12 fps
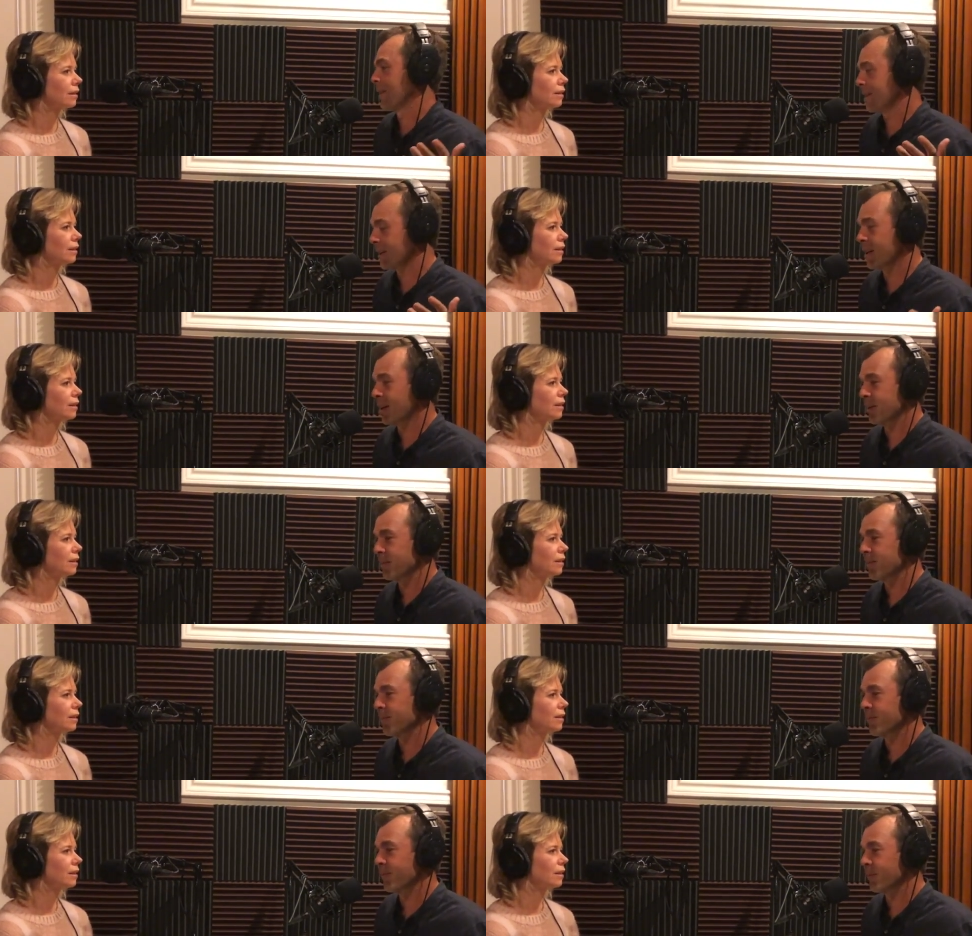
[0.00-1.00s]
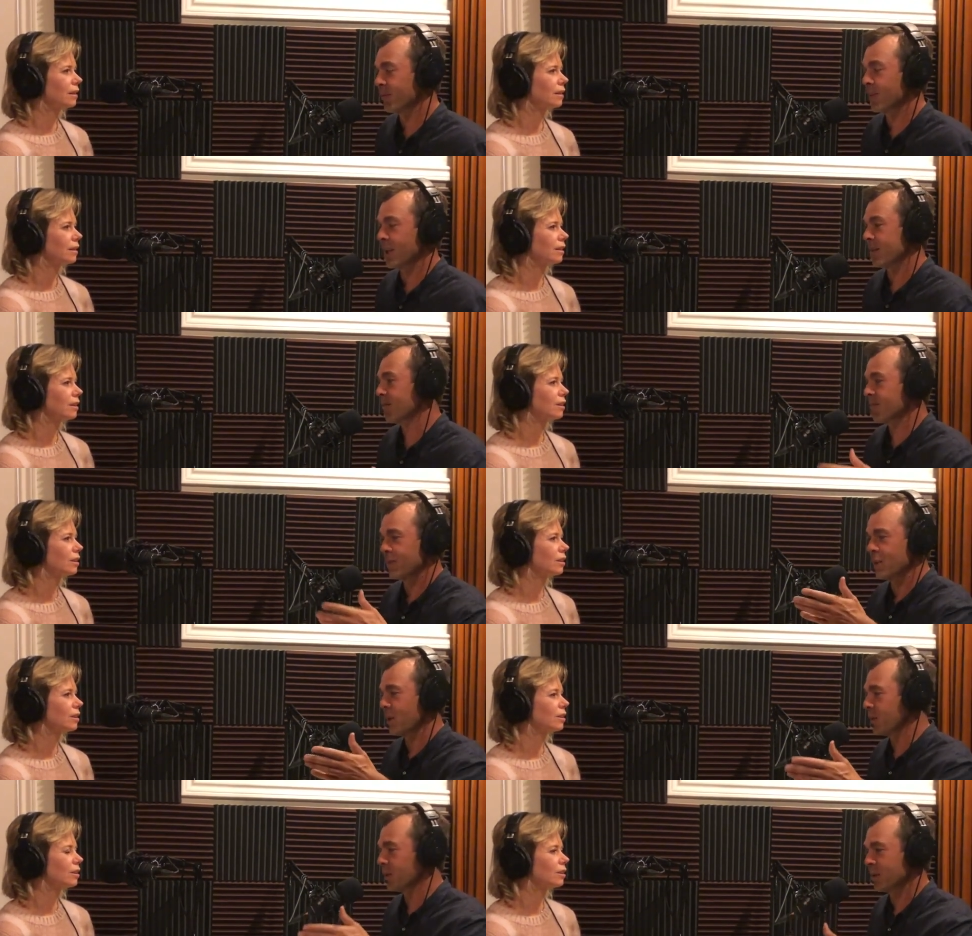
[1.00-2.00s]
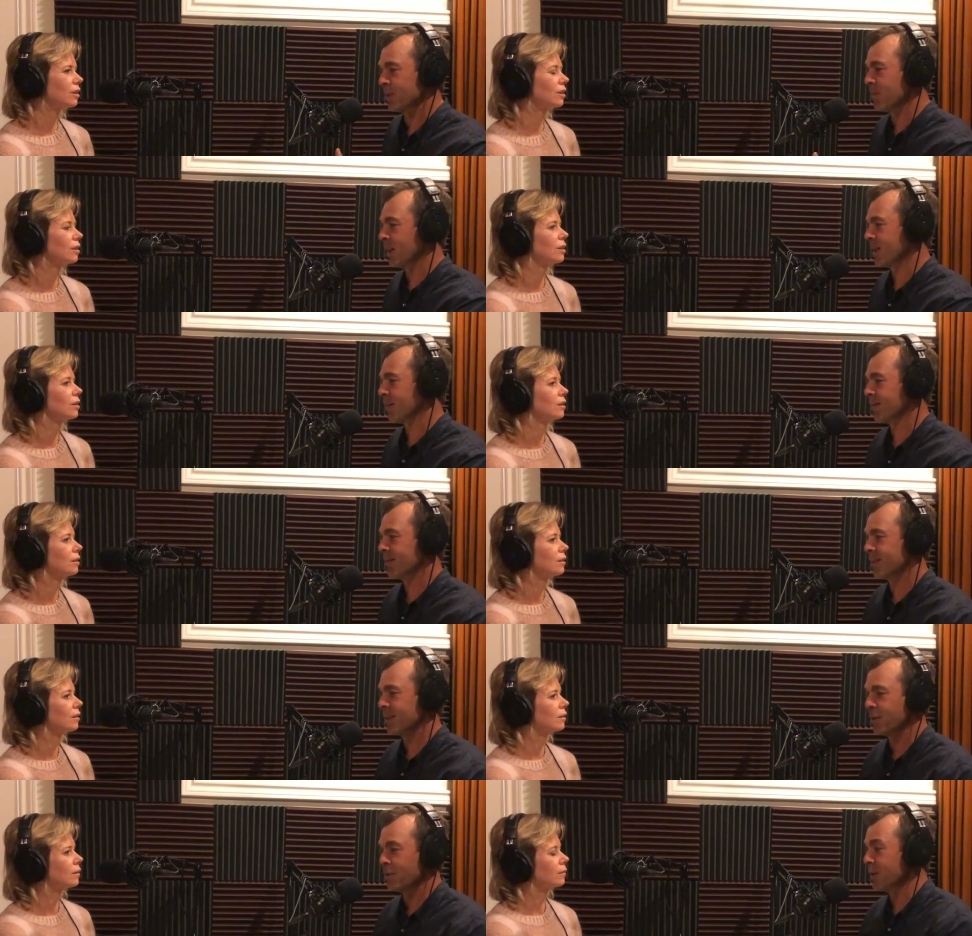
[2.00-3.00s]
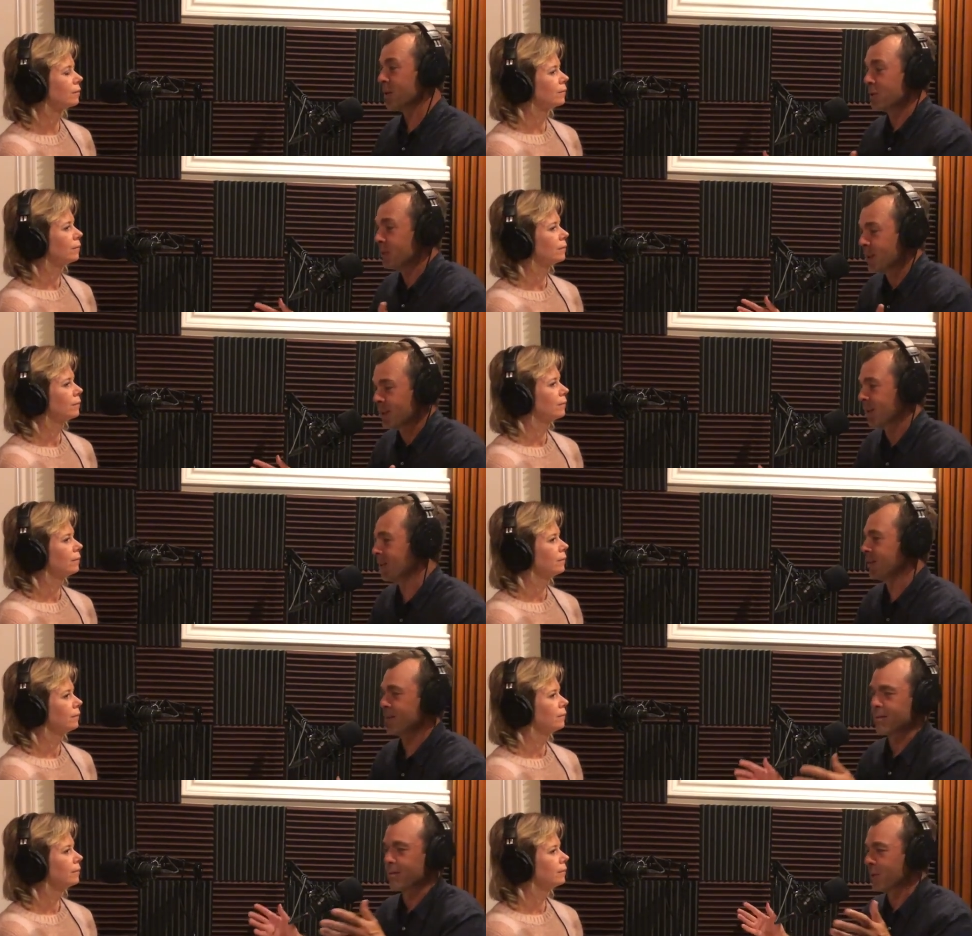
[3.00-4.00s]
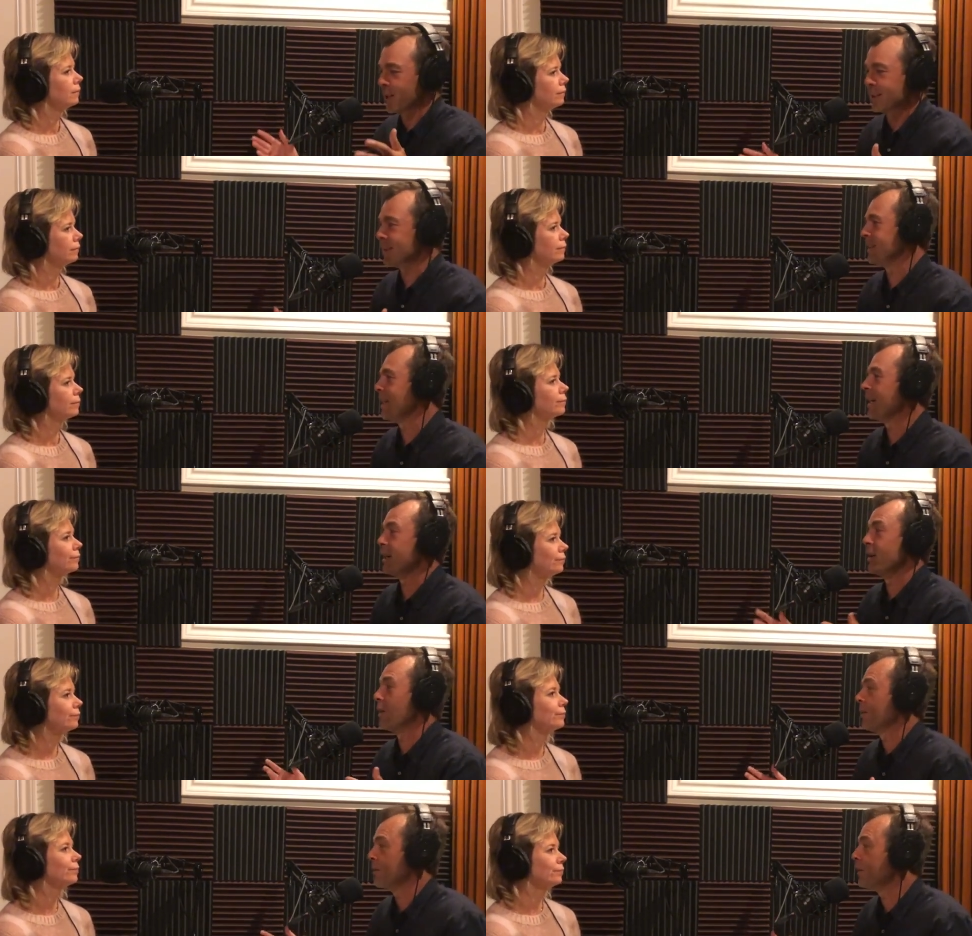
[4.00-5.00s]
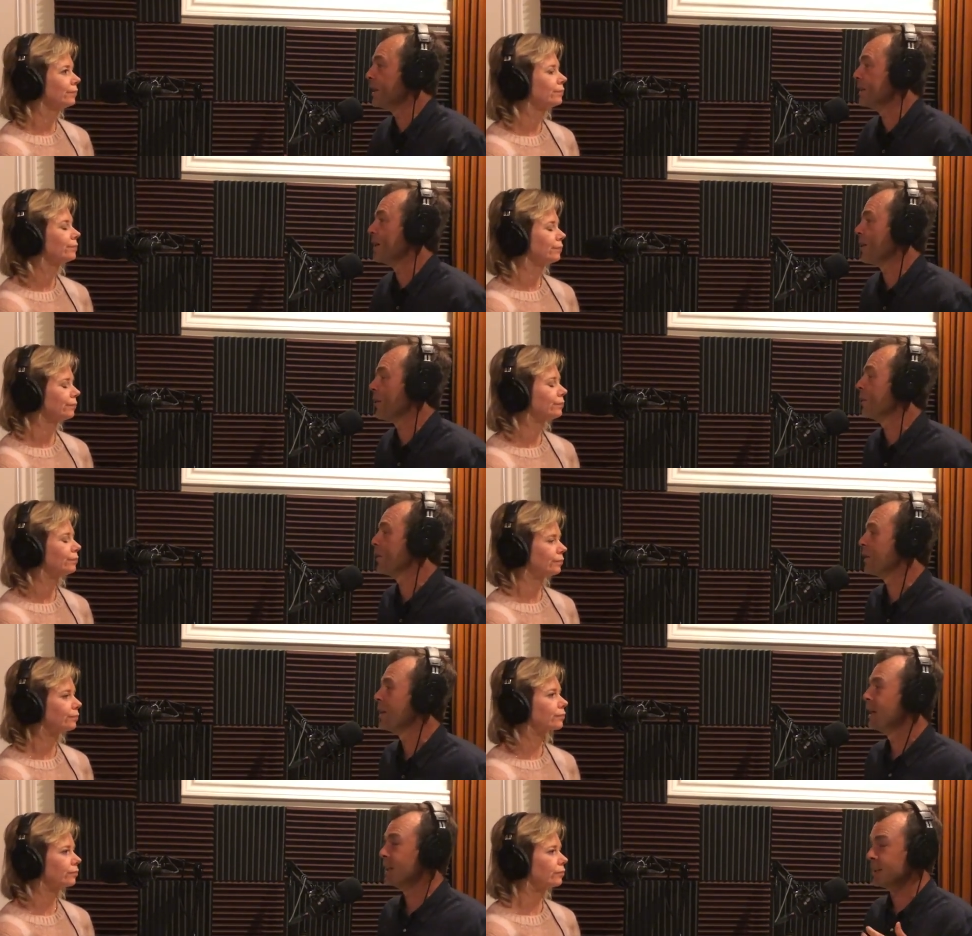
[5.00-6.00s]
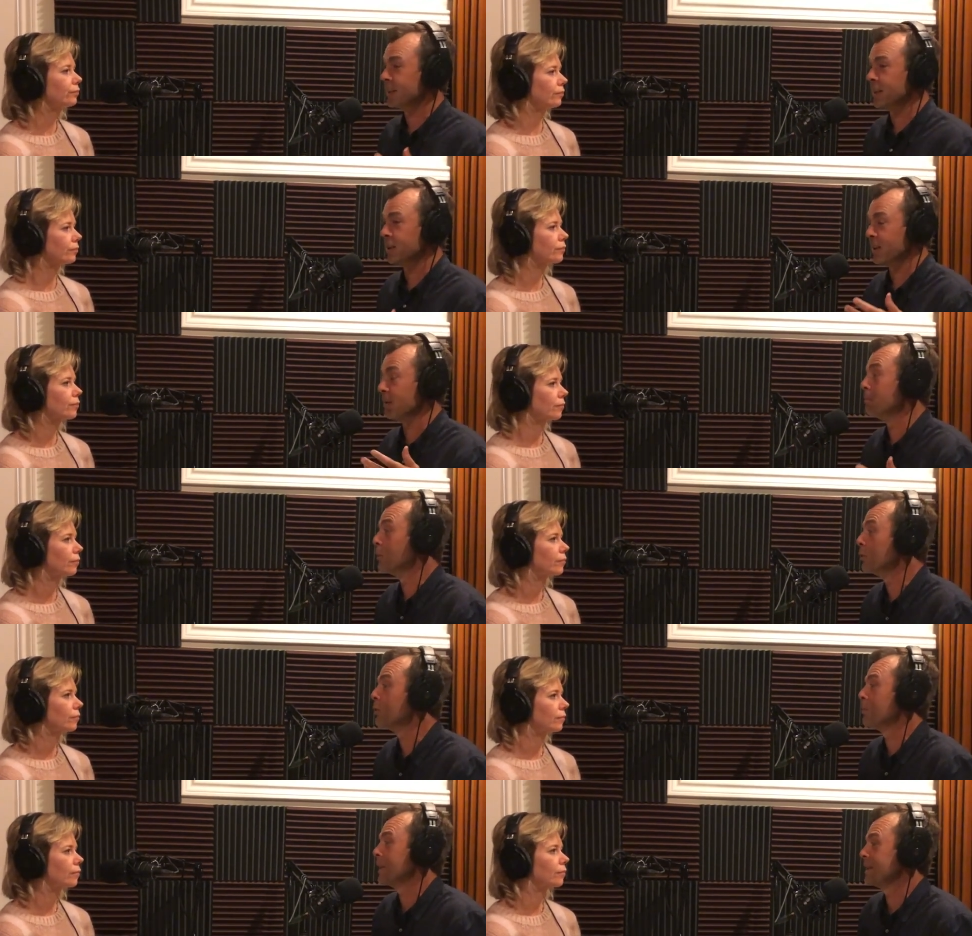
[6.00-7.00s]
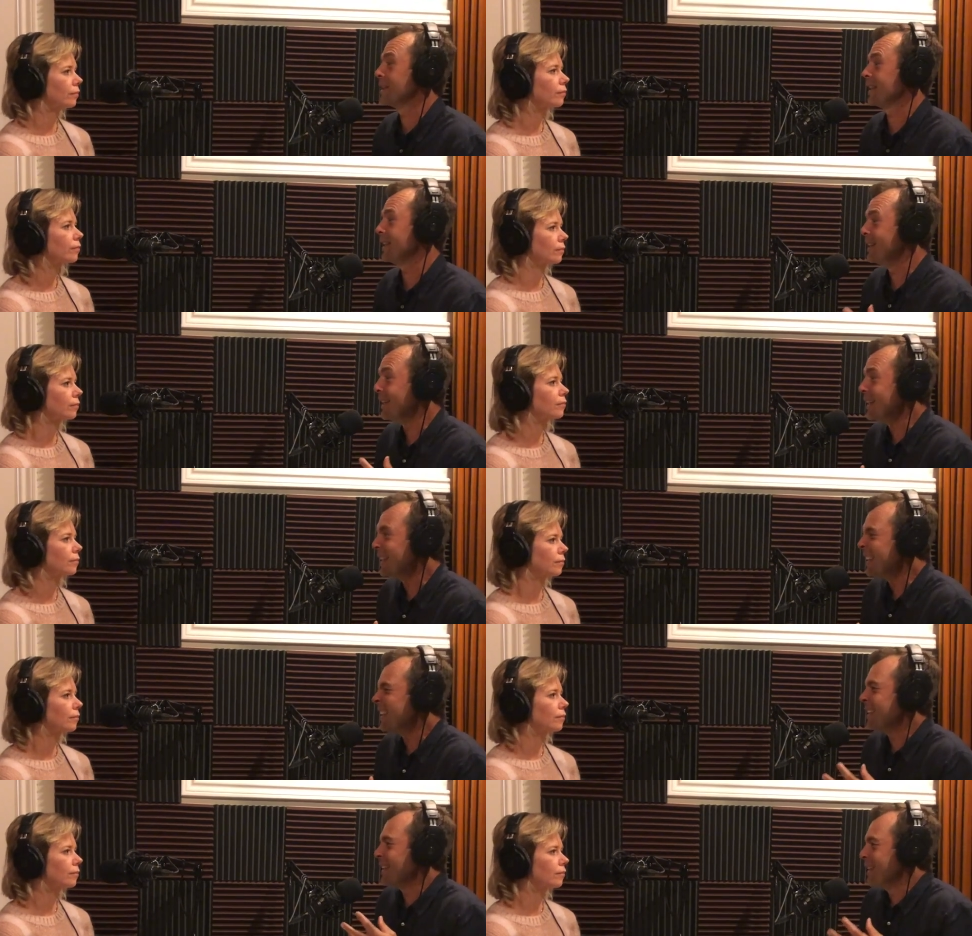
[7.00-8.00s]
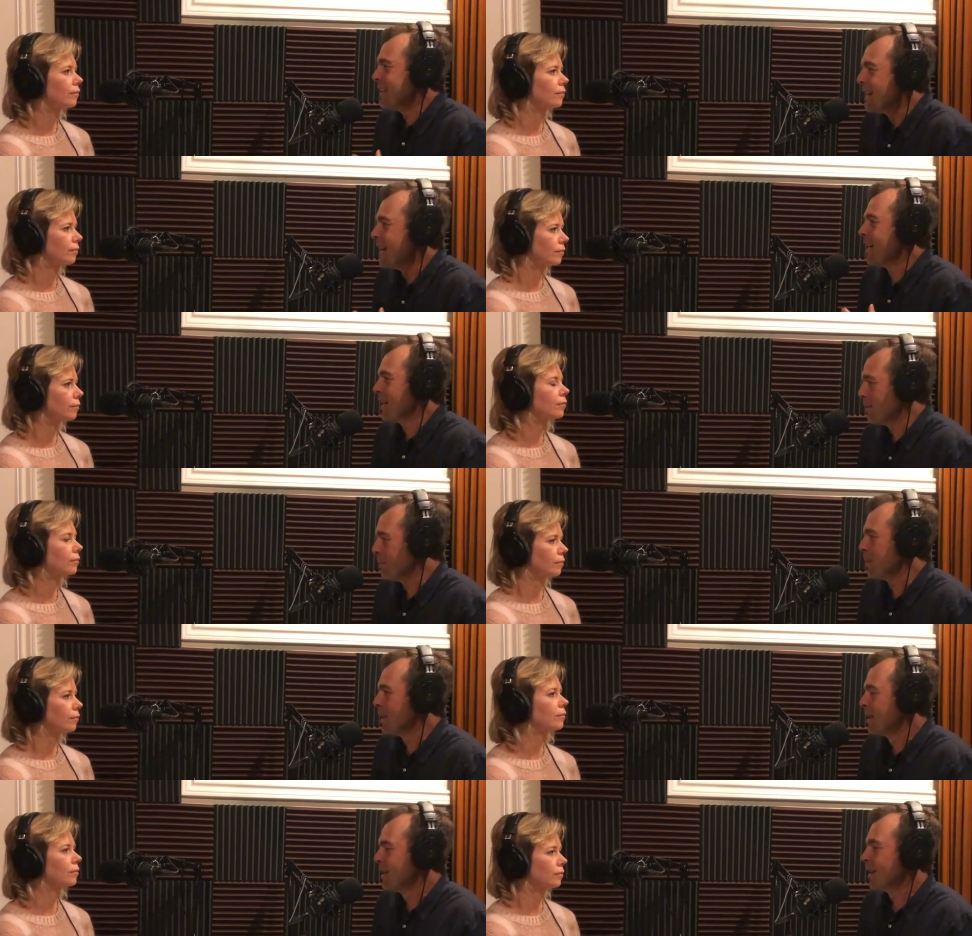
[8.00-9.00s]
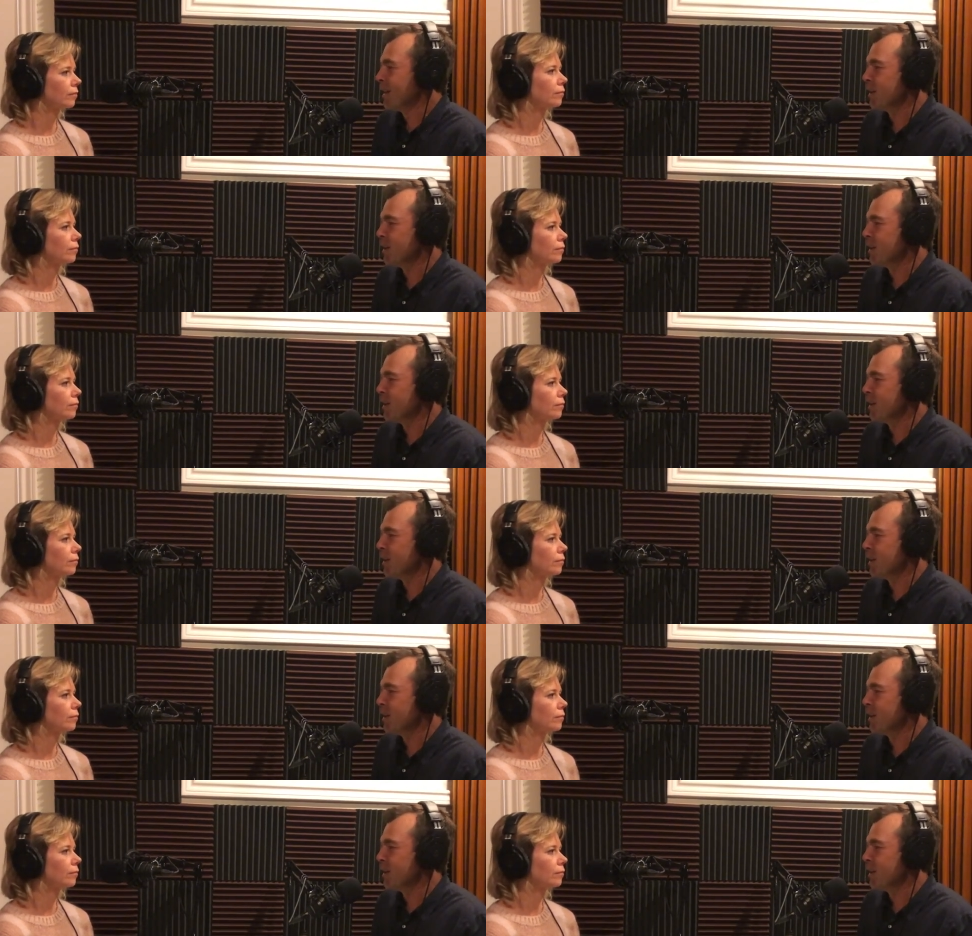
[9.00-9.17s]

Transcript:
Speaker 1: um, and you know you could make you know the new deal the great society mm-hmm. all of these other essentially movements that needed a name mm-hmm.